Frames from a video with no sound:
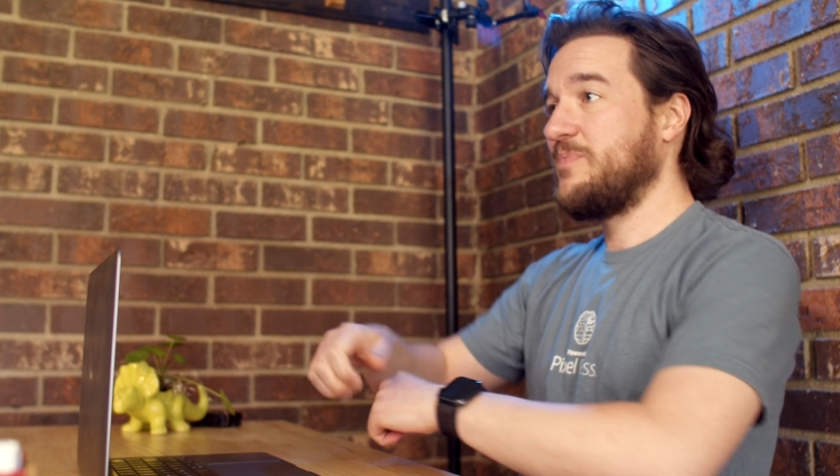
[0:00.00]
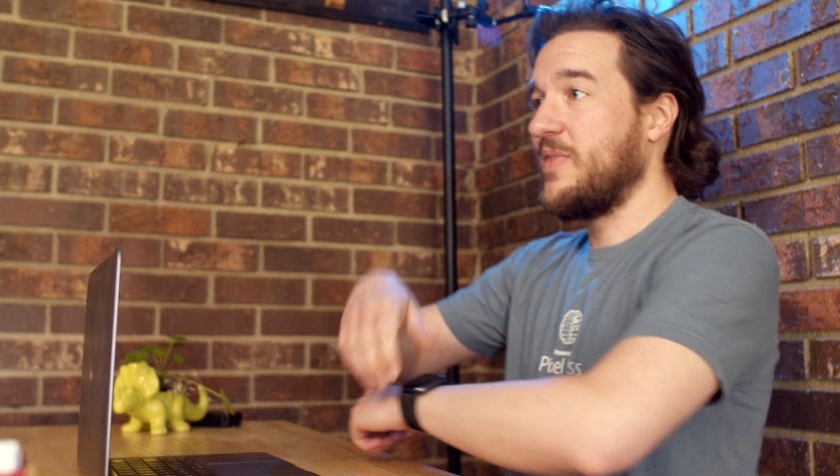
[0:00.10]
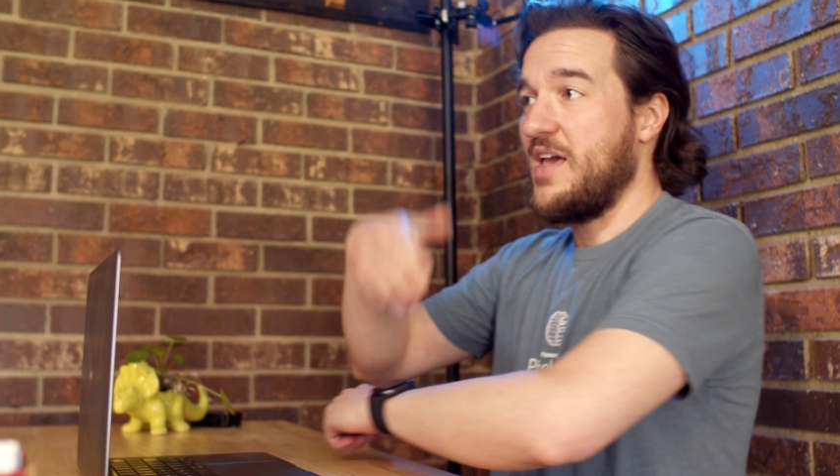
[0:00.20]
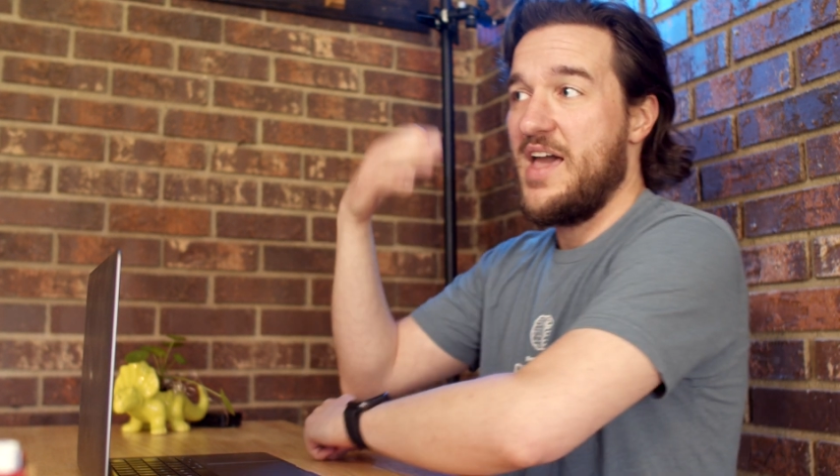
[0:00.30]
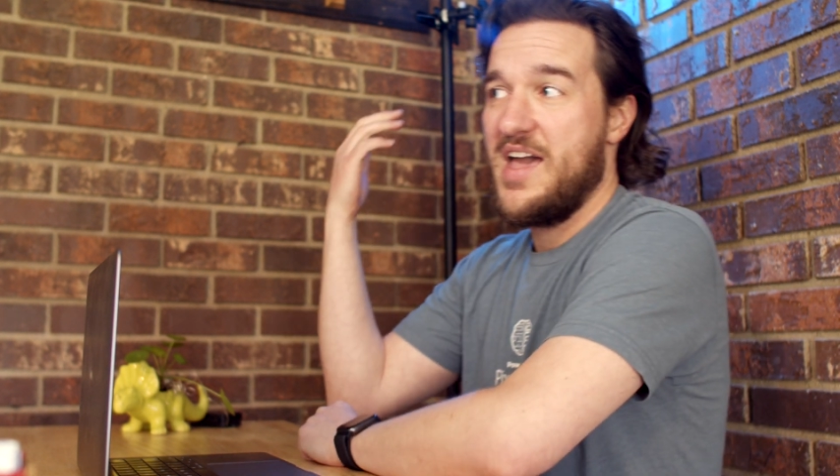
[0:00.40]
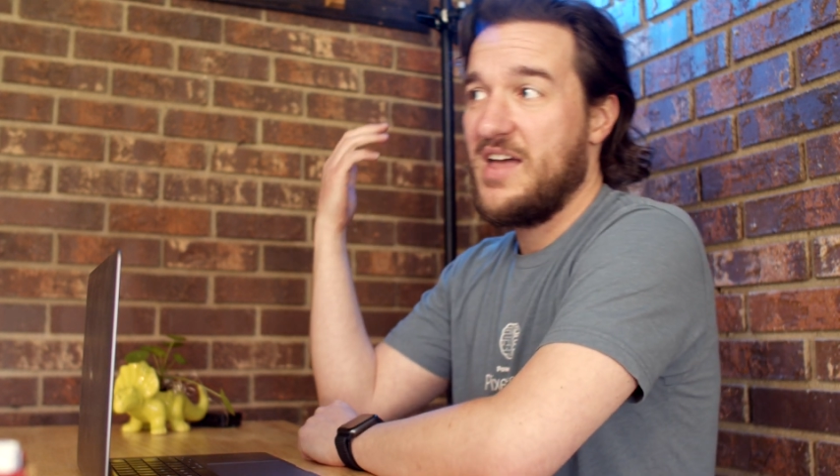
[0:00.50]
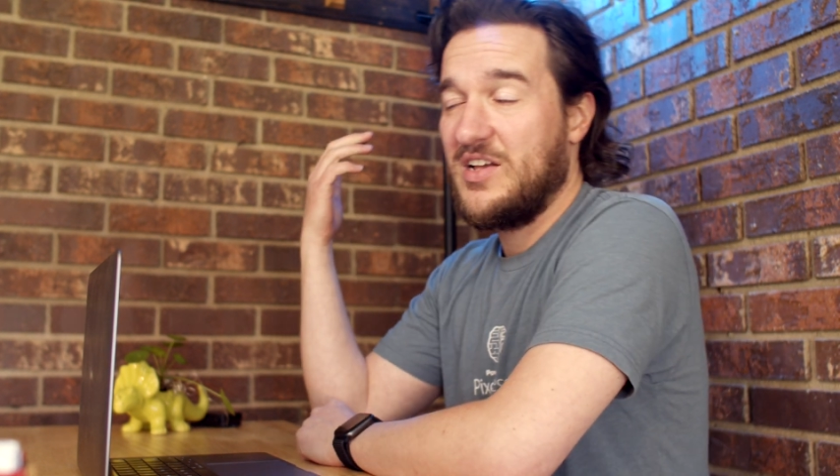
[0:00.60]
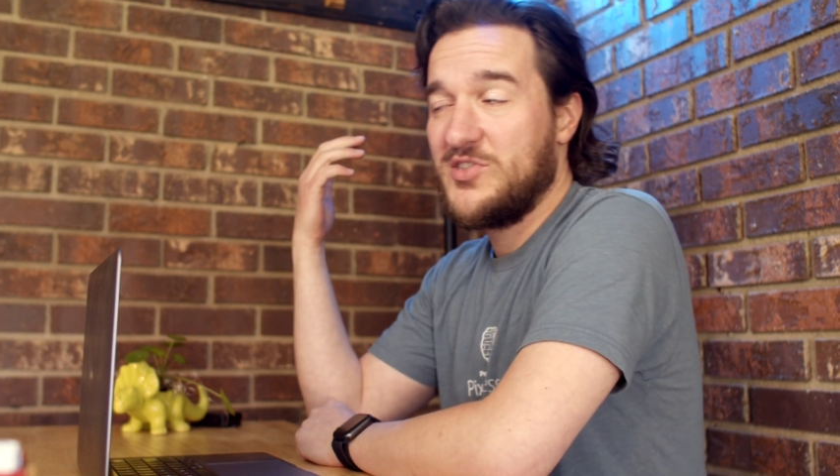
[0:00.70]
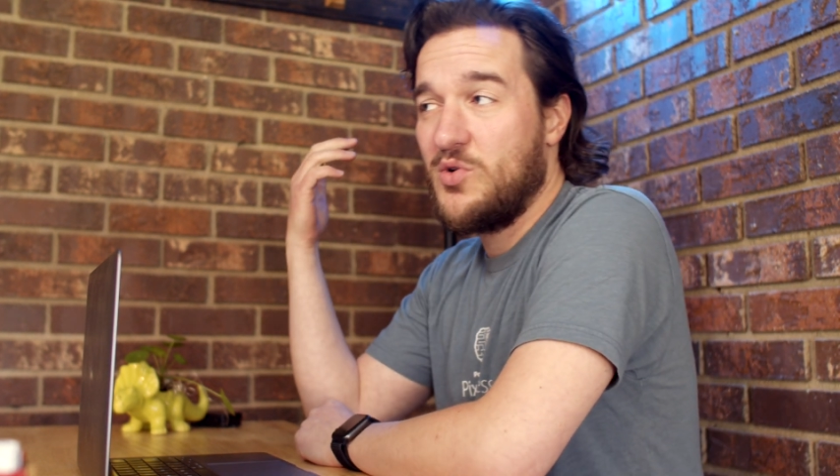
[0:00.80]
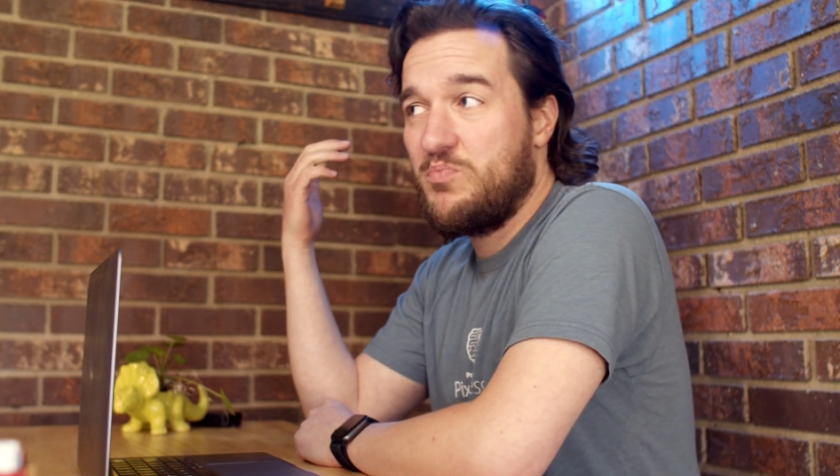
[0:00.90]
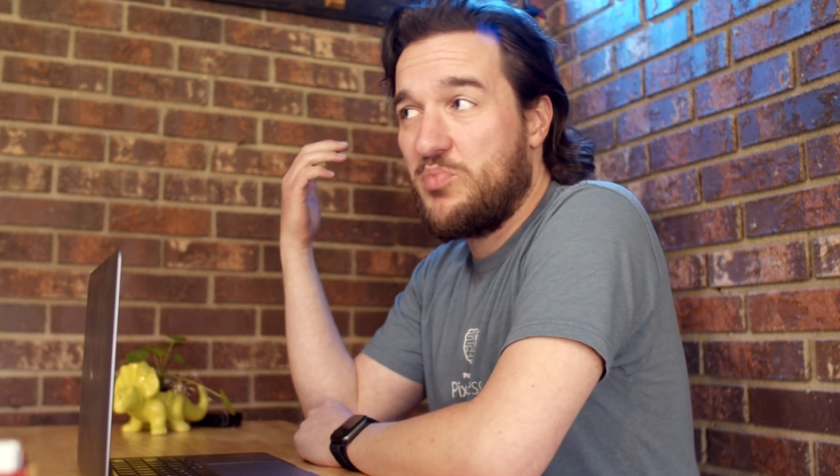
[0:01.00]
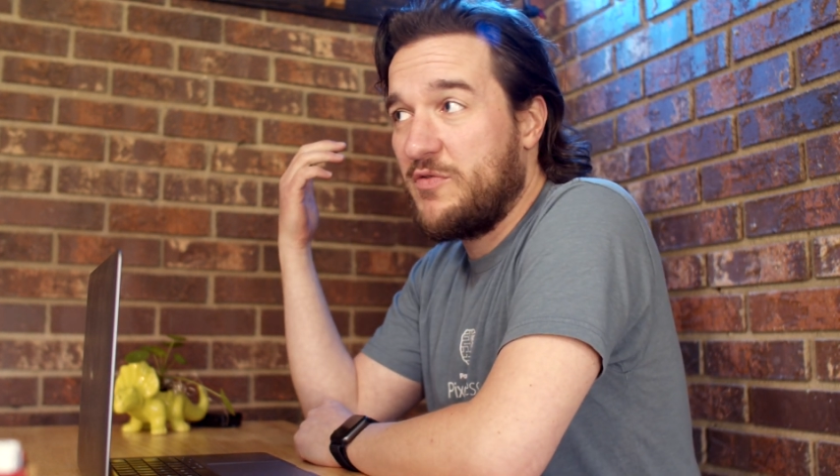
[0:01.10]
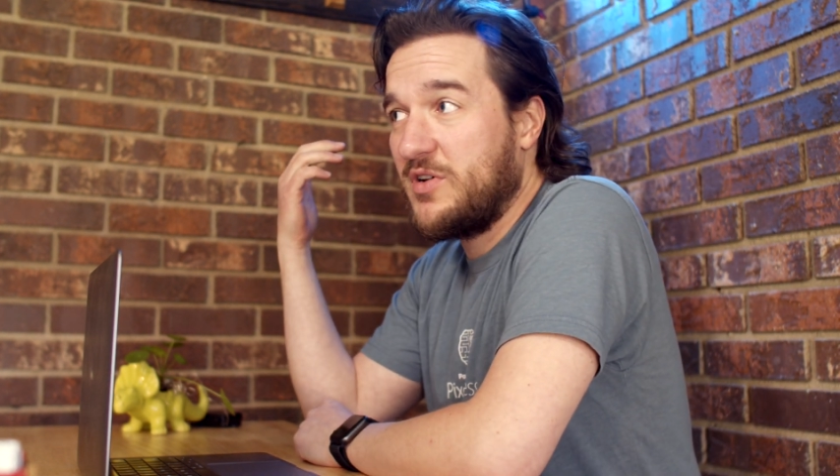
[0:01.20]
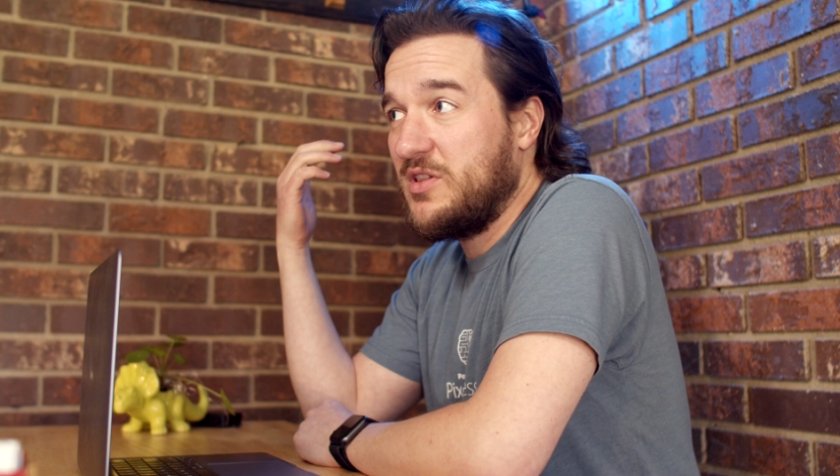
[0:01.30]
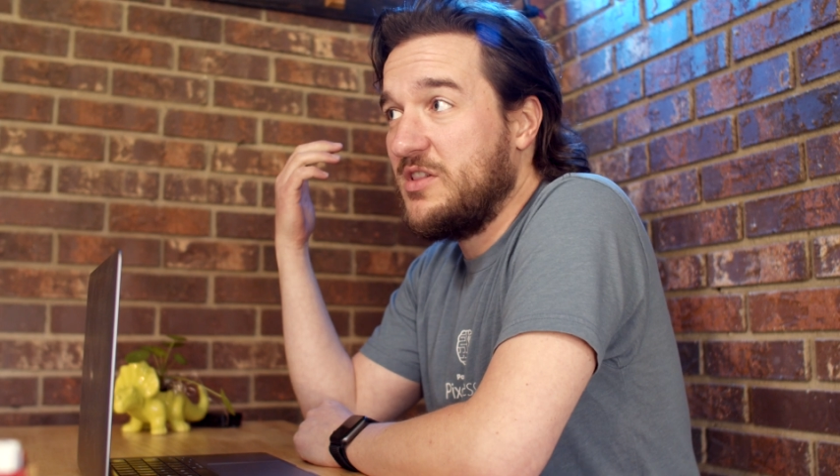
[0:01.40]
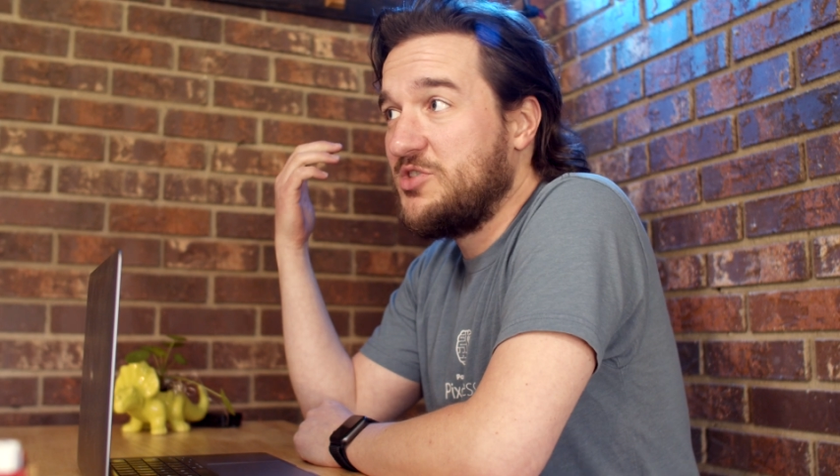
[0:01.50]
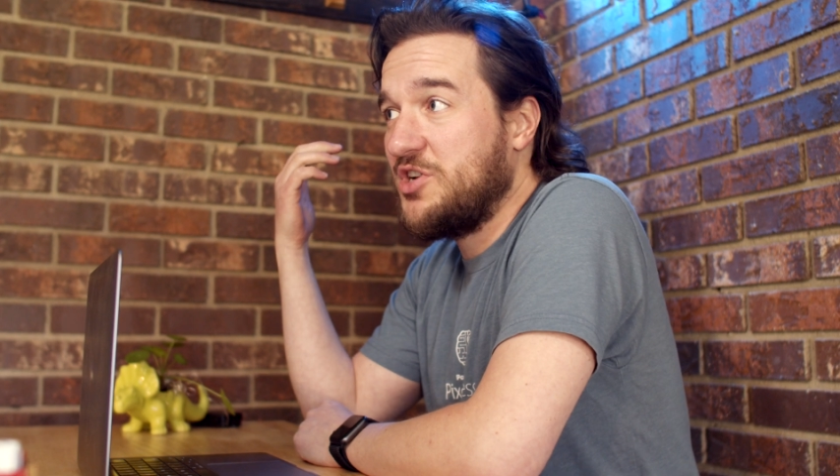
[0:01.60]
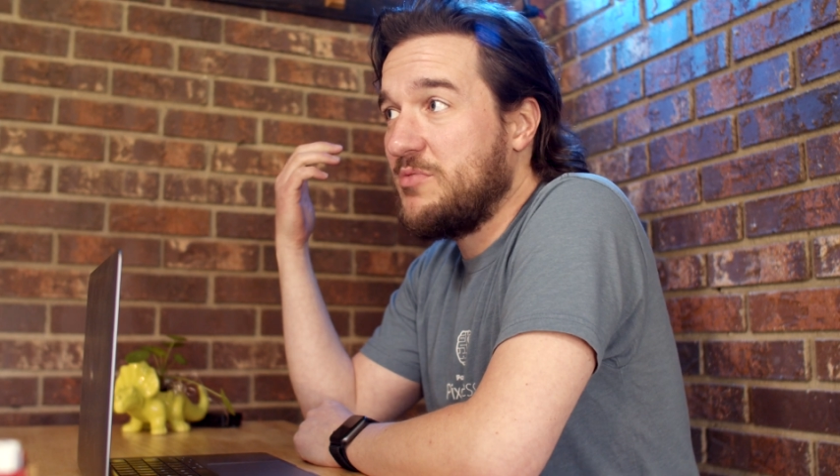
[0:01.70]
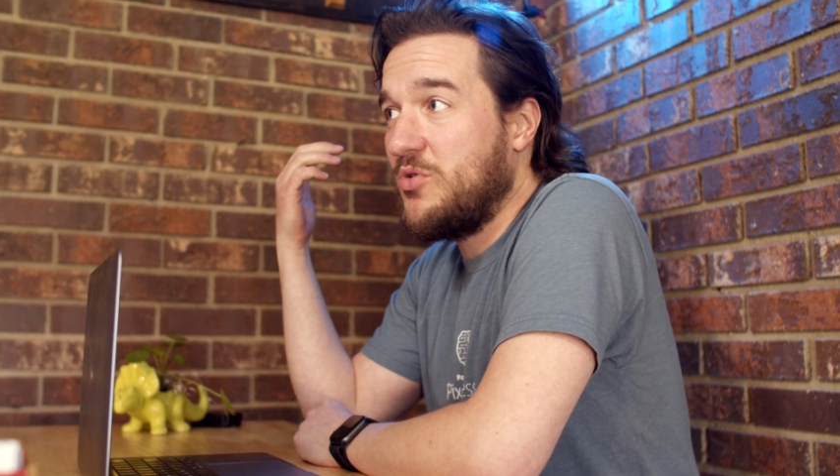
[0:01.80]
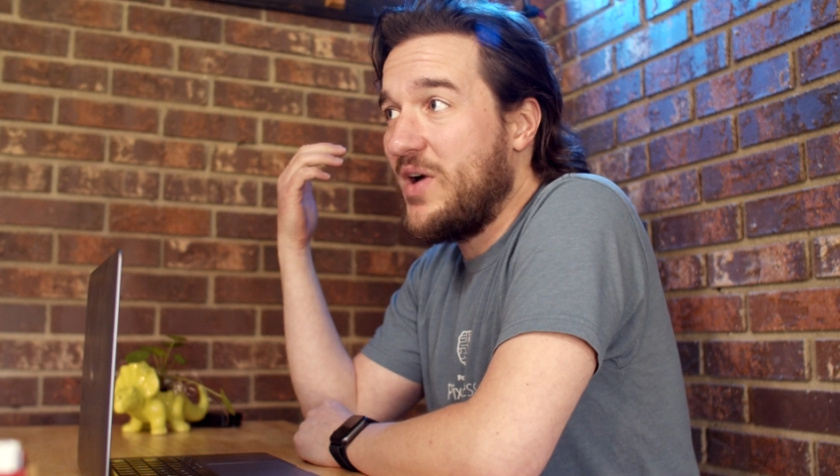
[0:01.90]
And that's a perfectly legitimate
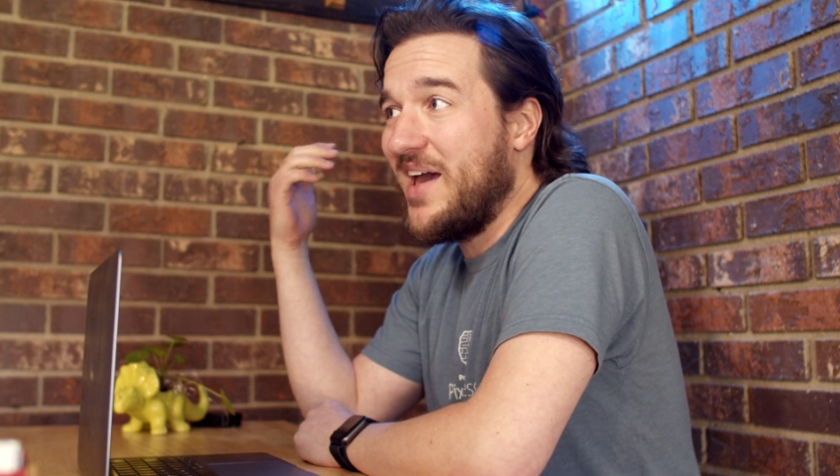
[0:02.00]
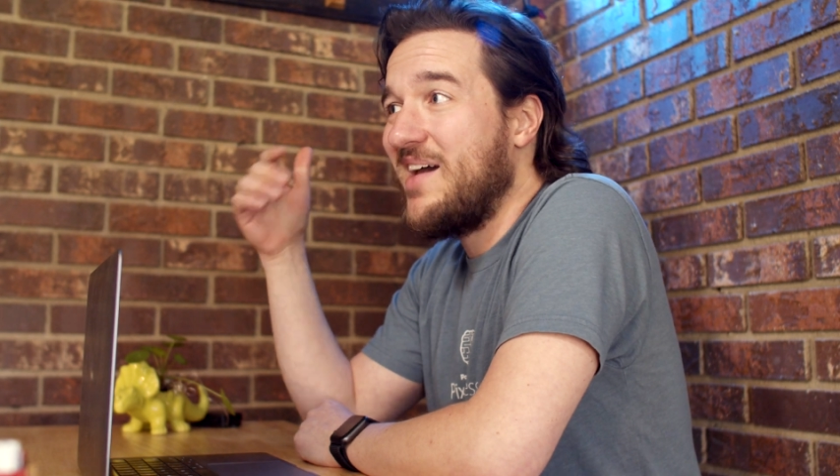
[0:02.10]
way.